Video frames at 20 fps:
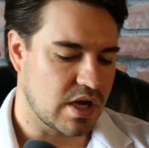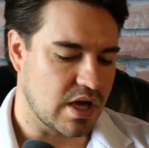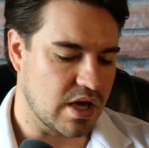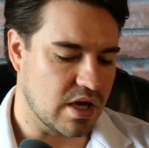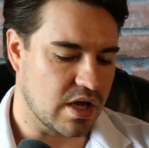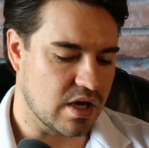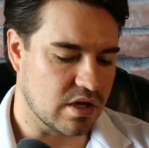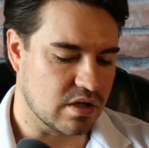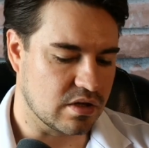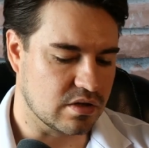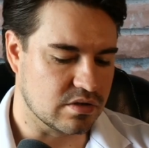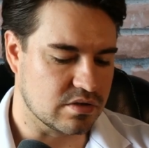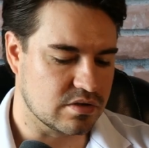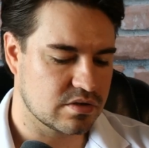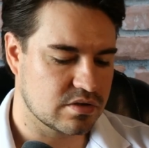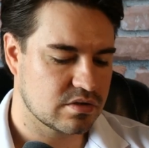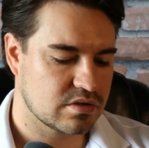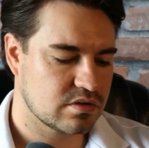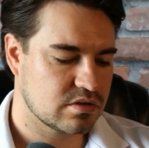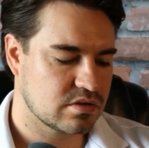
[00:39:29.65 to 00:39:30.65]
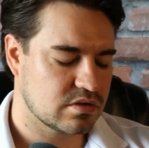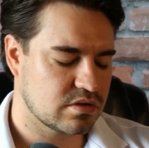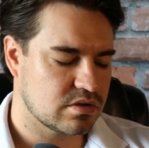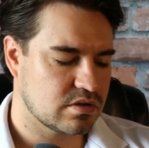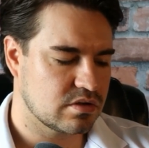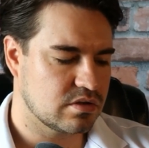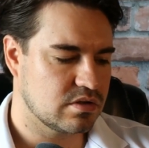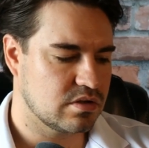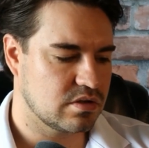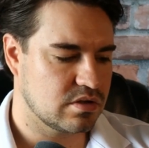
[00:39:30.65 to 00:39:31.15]
and
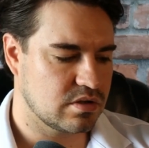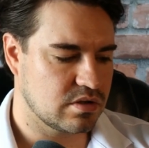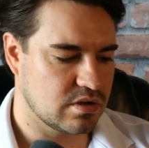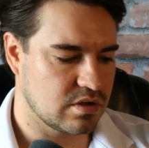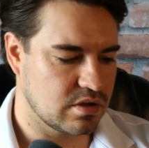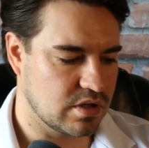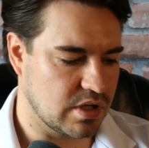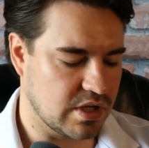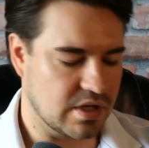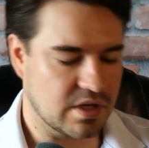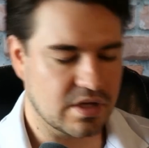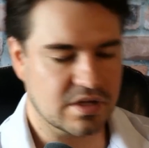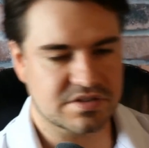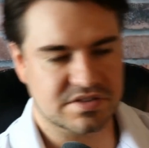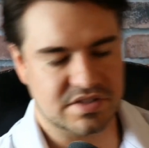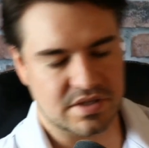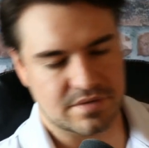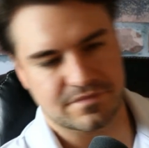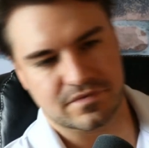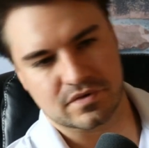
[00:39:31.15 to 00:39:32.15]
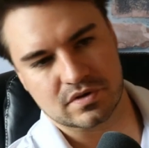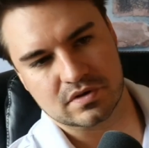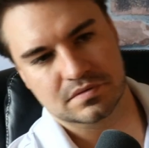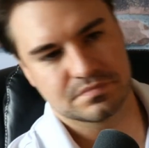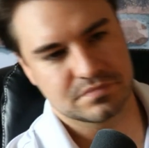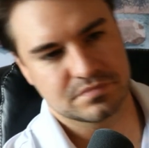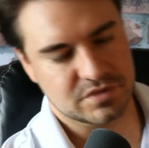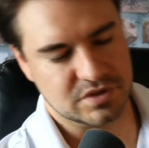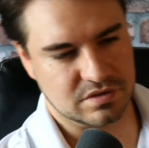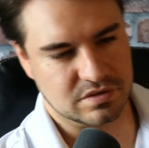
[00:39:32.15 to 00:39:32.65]
except for,